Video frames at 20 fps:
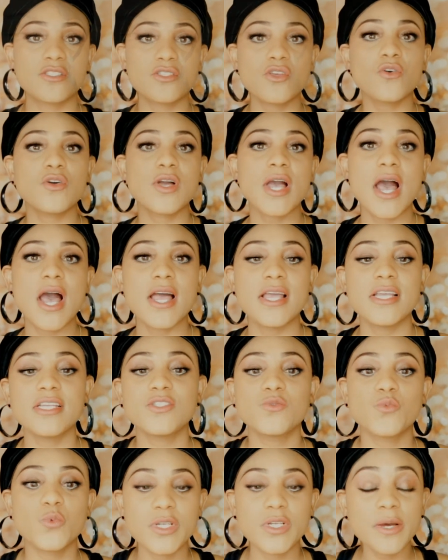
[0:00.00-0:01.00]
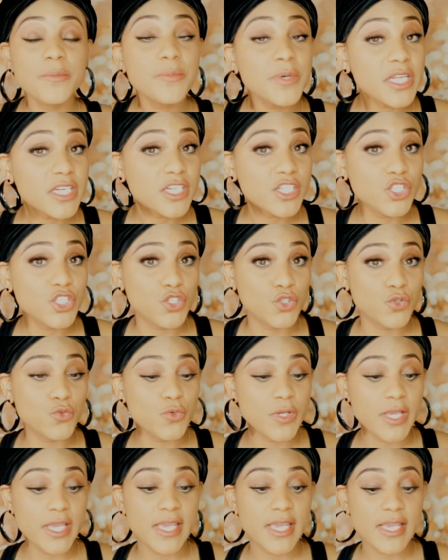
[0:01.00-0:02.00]
So guys, what I'm going to
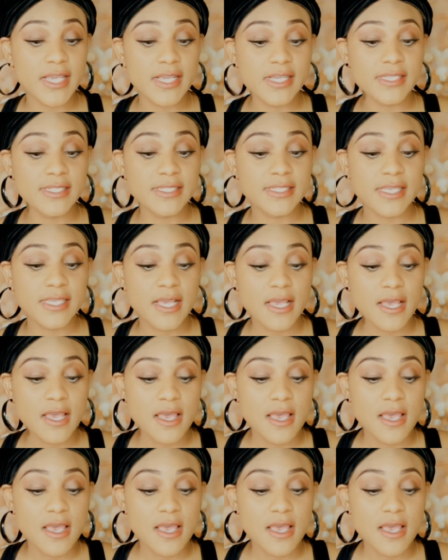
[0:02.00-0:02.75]
do is